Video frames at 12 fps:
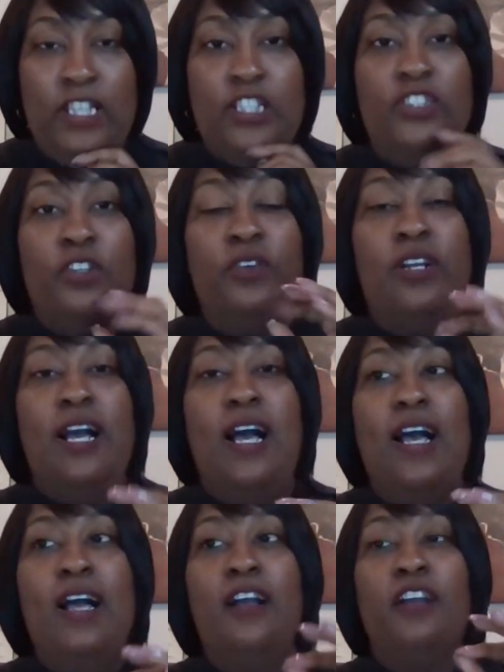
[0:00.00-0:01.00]
So
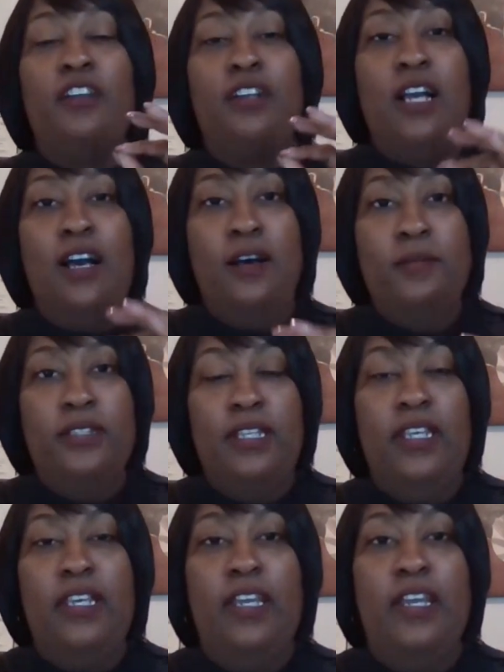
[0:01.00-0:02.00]
God comes
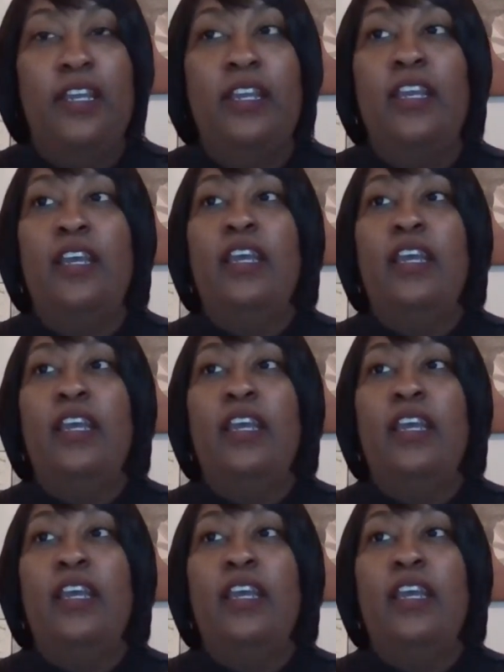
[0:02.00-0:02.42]
in